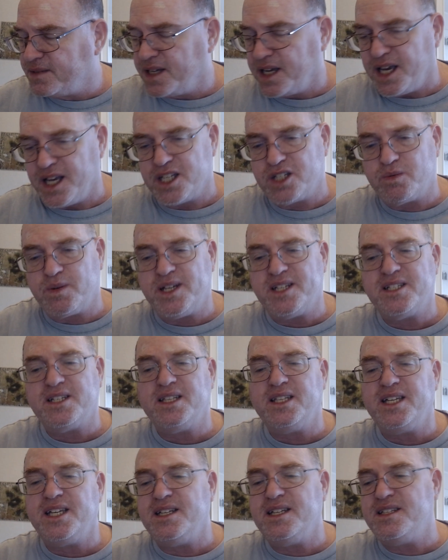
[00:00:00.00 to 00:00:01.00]
As
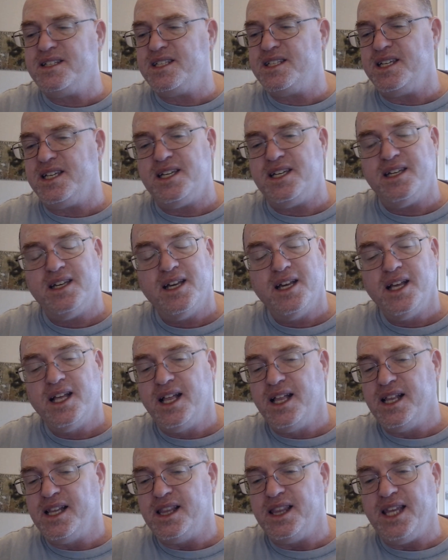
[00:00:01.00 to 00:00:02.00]
recently as the
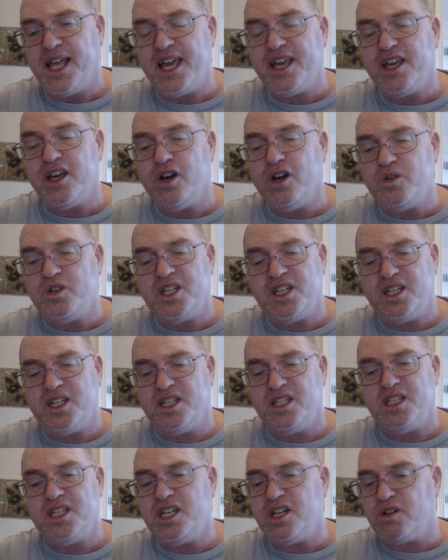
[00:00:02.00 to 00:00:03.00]
Lego
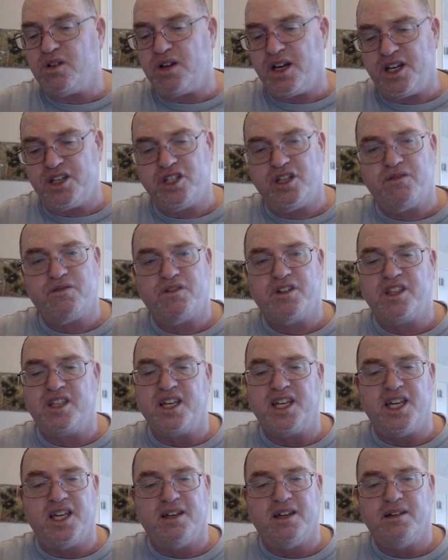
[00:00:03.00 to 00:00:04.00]
D&D crossover
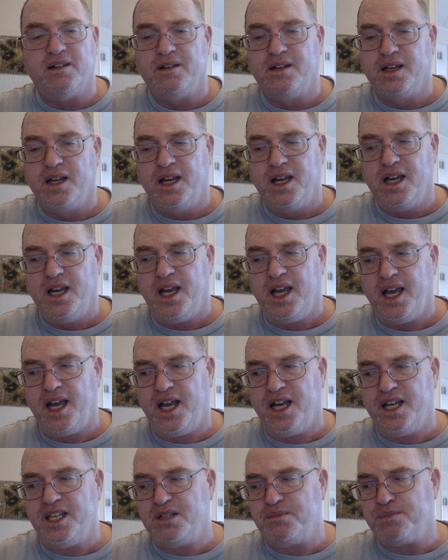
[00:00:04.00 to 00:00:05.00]
thingy,
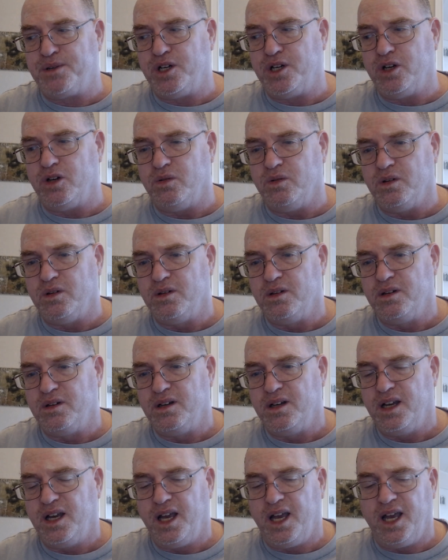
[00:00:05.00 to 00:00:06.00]
Hasbro
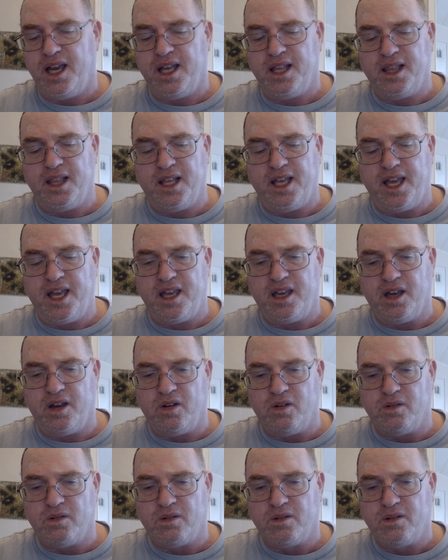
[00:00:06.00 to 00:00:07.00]
and
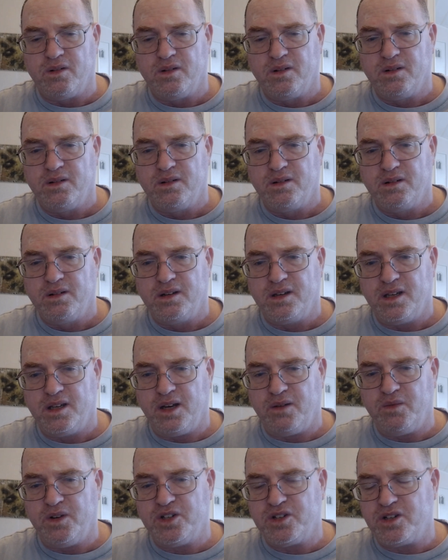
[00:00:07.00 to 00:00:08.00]
Lego
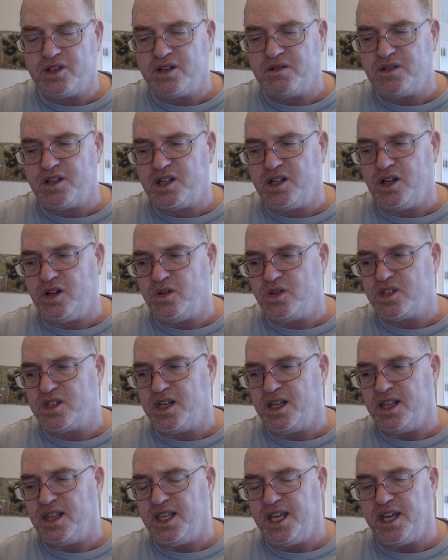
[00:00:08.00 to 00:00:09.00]
not Wizards of the Coast
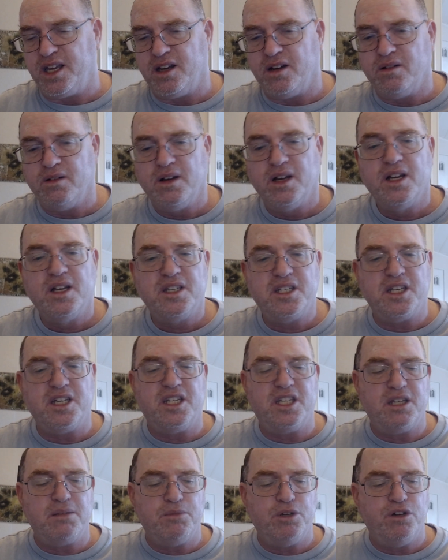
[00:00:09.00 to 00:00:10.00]
and Lego.
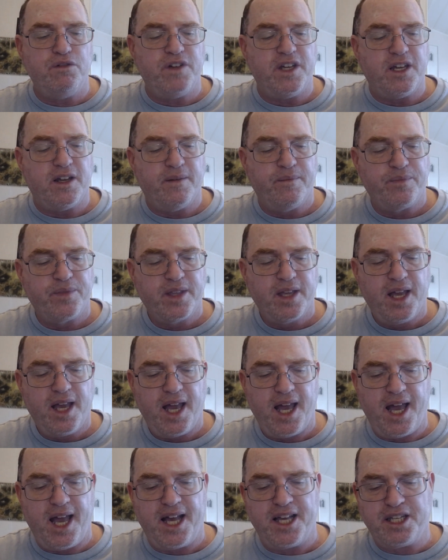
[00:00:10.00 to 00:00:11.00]
D&D movie,
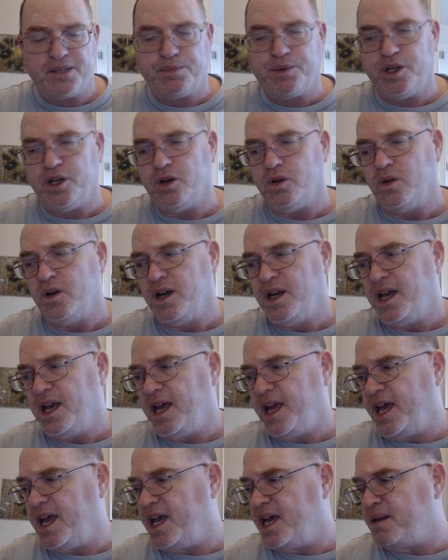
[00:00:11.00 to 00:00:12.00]
Hasbro
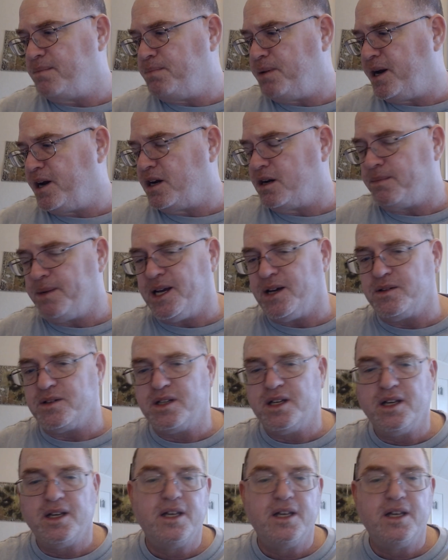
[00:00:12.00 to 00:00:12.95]
and Paramount.